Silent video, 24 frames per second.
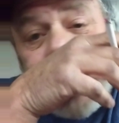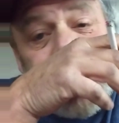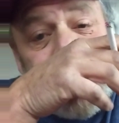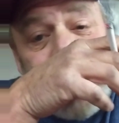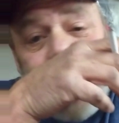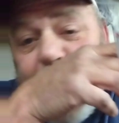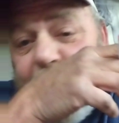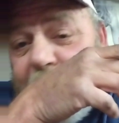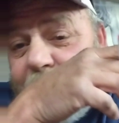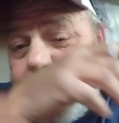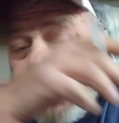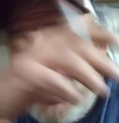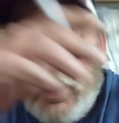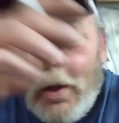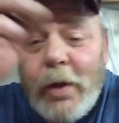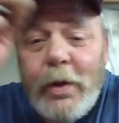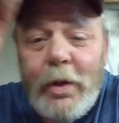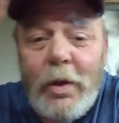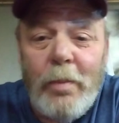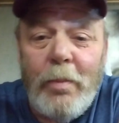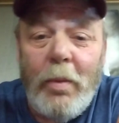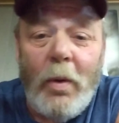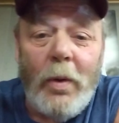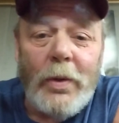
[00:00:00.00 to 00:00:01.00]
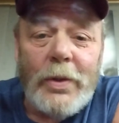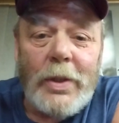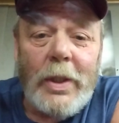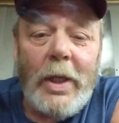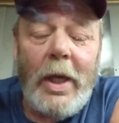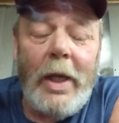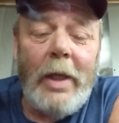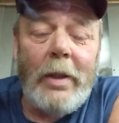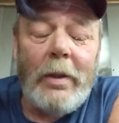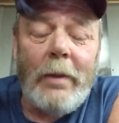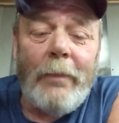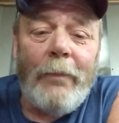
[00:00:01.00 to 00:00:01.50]
denied that their U-bolts
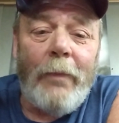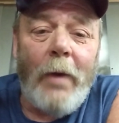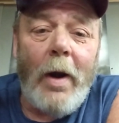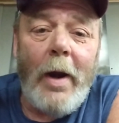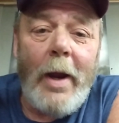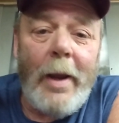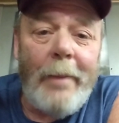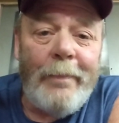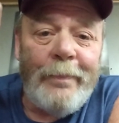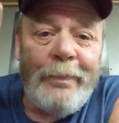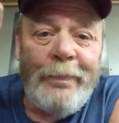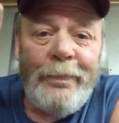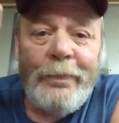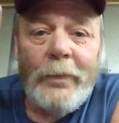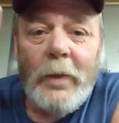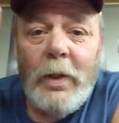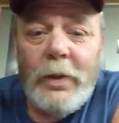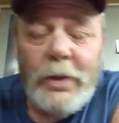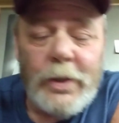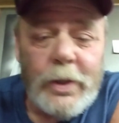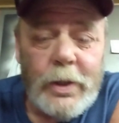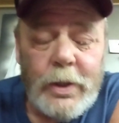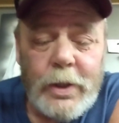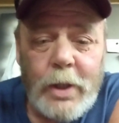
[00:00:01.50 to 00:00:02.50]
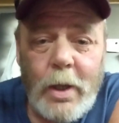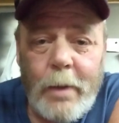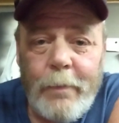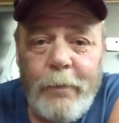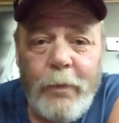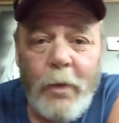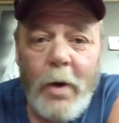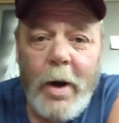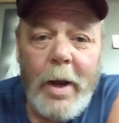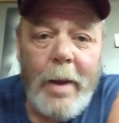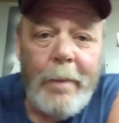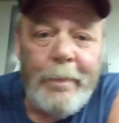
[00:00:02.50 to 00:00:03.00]
kinked the frame. It's the
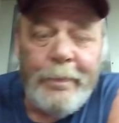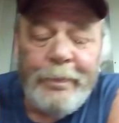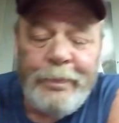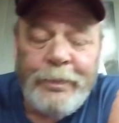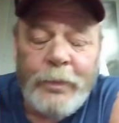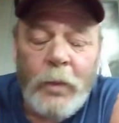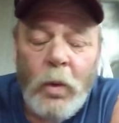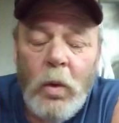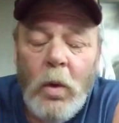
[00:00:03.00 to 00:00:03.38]
subframe.